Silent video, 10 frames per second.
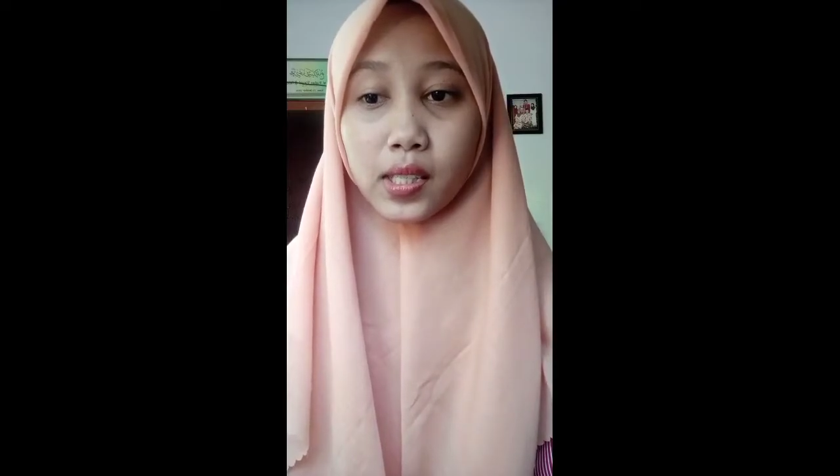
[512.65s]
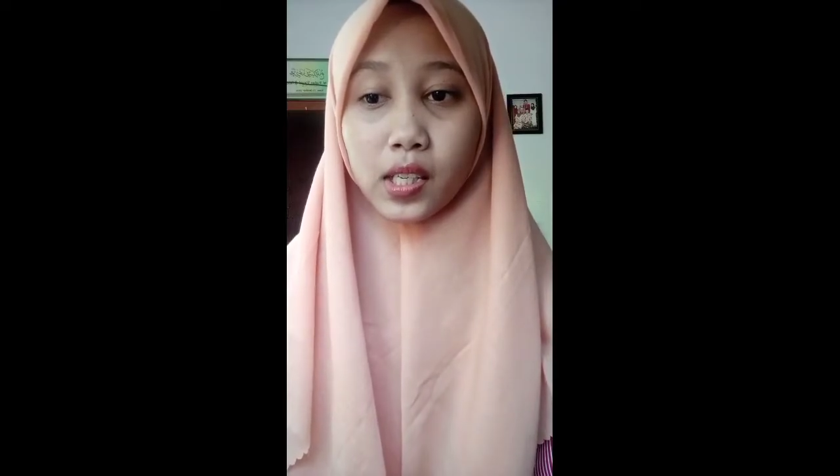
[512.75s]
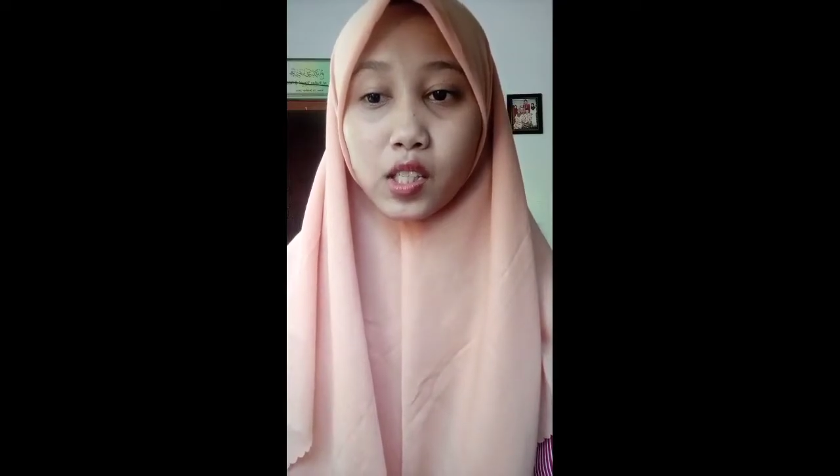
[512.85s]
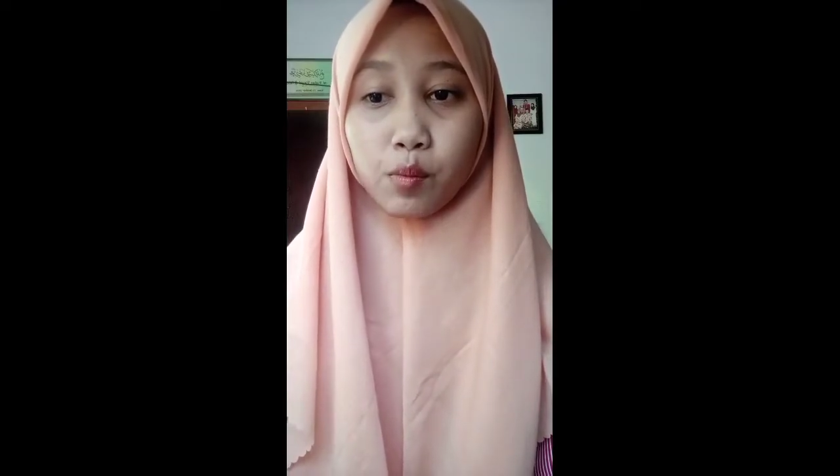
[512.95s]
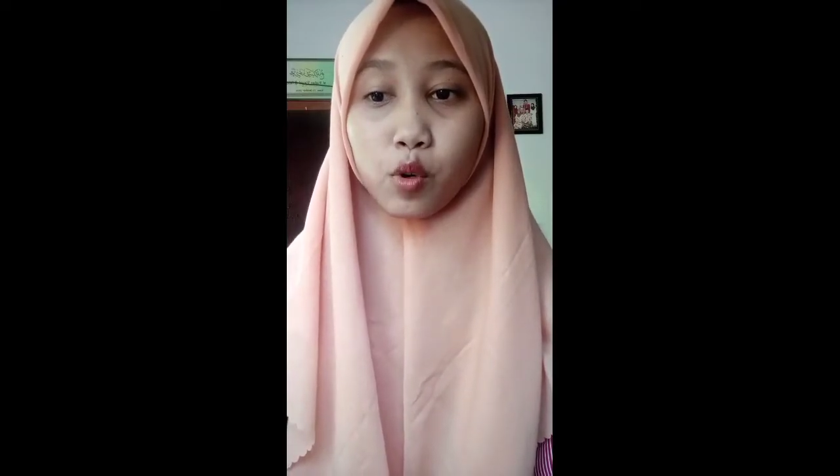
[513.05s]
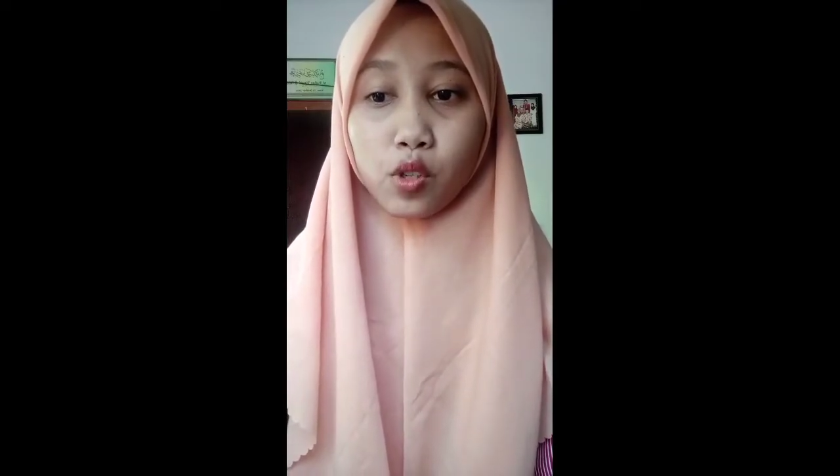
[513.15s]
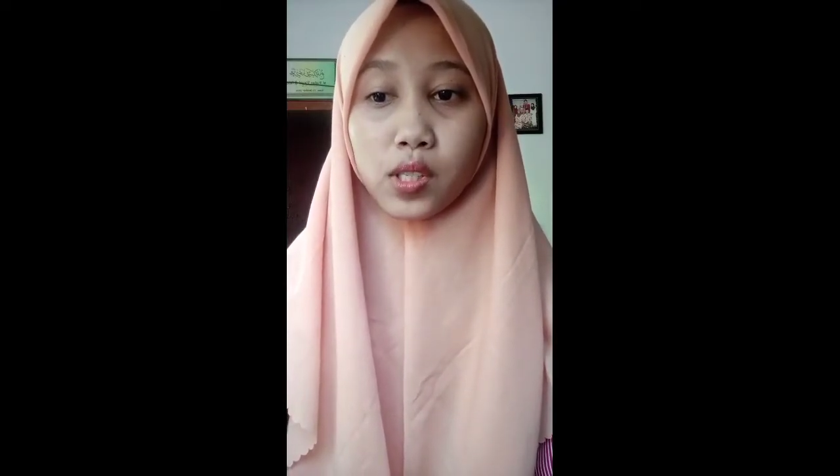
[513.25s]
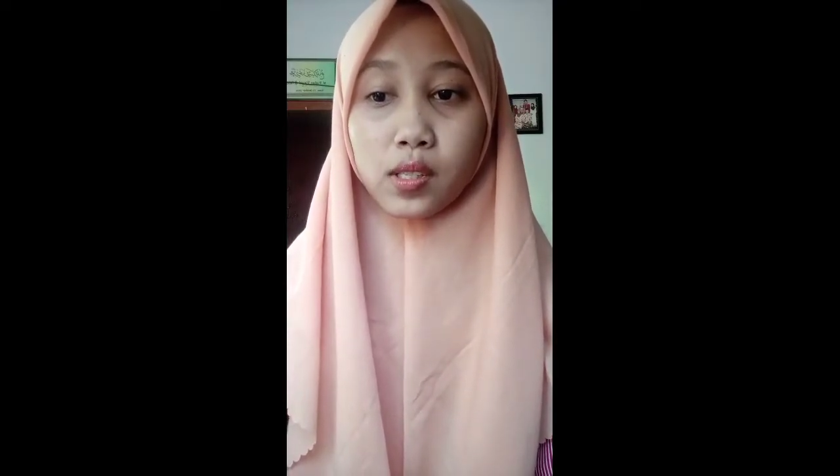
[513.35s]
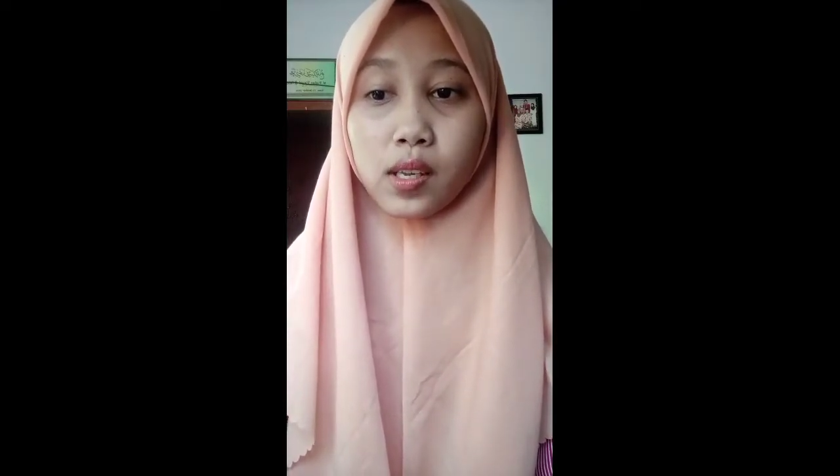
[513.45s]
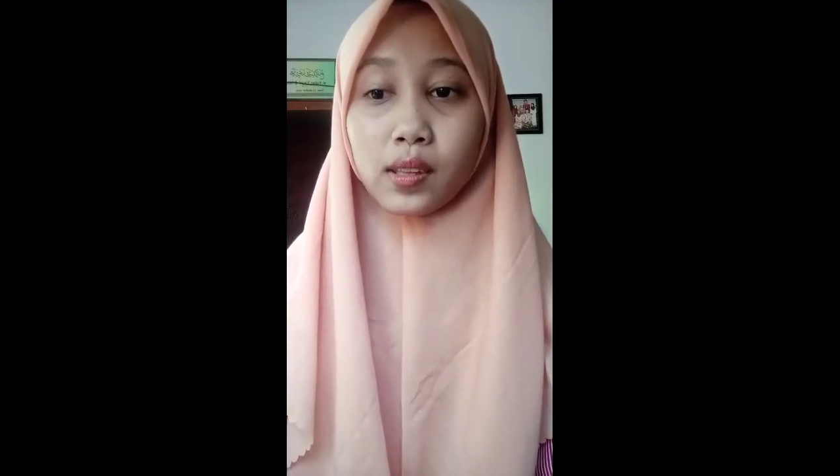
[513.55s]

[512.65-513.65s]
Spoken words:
textbooks